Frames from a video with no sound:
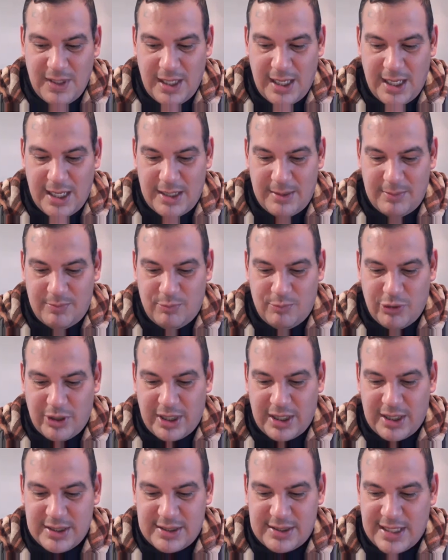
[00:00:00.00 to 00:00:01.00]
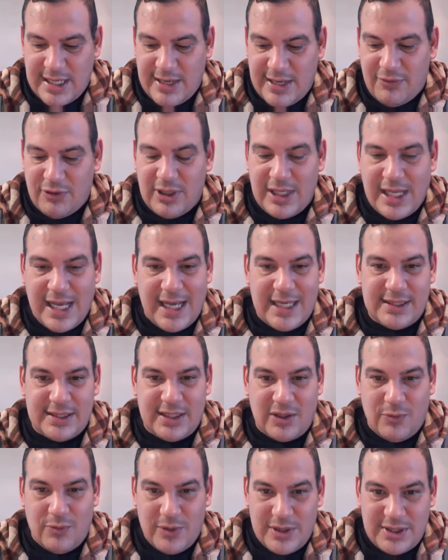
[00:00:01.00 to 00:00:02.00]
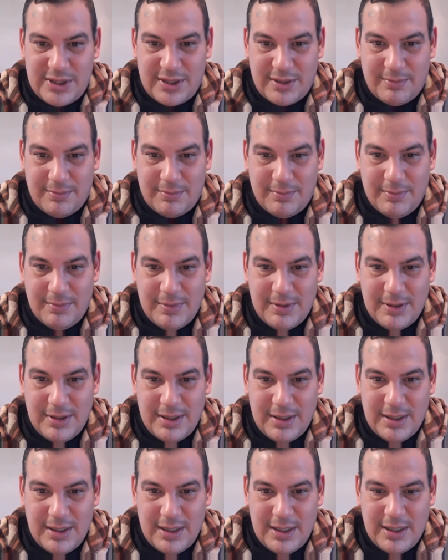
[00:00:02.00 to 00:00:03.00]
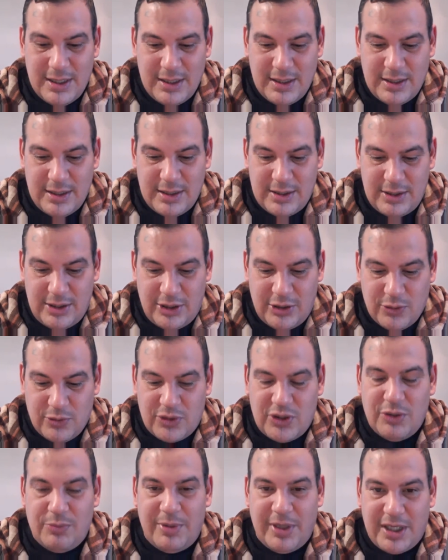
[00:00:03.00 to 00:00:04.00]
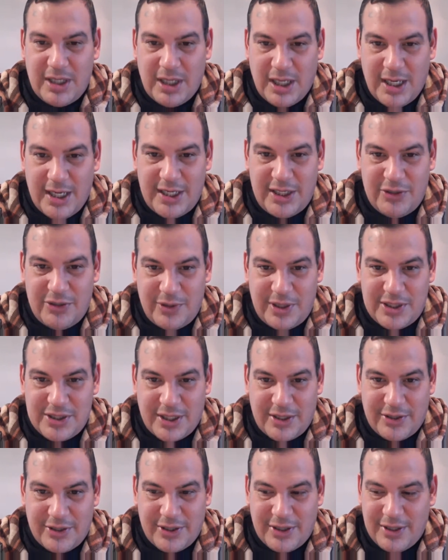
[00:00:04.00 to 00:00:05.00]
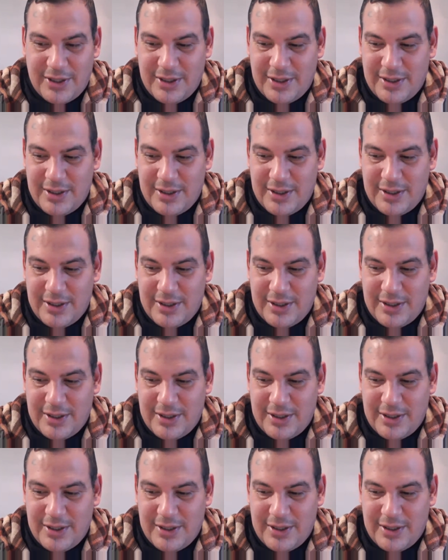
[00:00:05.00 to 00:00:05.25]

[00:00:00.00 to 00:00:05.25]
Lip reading: and bring us everlasting wisdom, to be kind to each other.